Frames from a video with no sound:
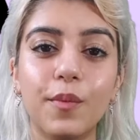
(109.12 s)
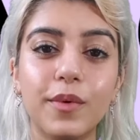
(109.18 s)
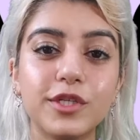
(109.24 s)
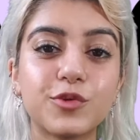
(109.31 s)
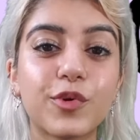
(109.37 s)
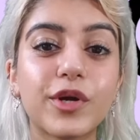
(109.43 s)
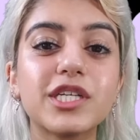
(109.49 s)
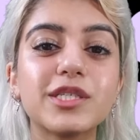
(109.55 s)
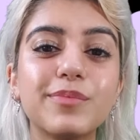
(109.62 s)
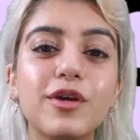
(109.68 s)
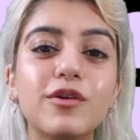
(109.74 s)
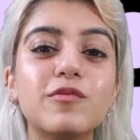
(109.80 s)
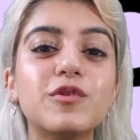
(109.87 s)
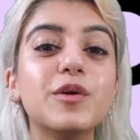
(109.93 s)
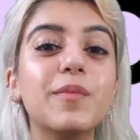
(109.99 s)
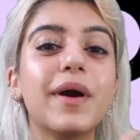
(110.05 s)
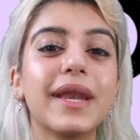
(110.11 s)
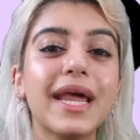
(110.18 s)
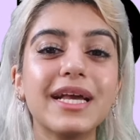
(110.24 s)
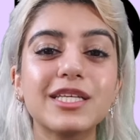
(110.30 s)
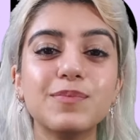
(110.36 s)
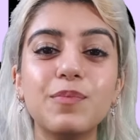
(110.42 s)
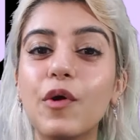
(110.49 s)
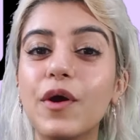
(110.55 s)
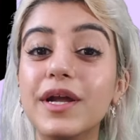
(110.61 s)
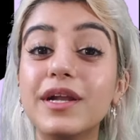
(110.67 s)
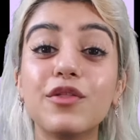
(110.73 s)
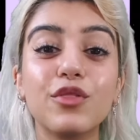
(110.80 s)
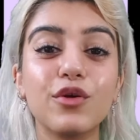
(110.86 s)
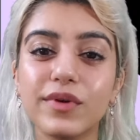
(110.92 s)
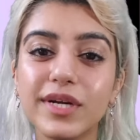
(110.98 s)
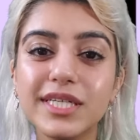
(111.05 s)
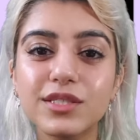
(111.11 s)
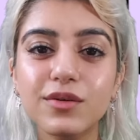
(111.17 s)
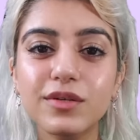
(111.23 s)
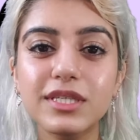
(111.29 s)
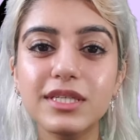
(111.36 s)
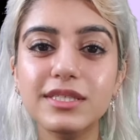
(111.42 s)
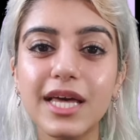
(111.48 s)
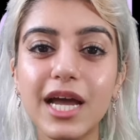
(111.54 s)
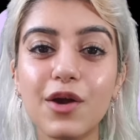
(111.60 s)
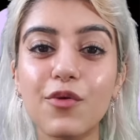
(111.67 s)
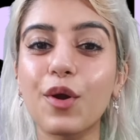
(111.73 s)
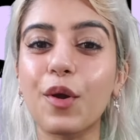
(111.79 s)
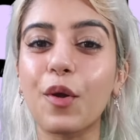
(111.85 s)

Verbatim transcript: Which brings me on to my next point. The resources there are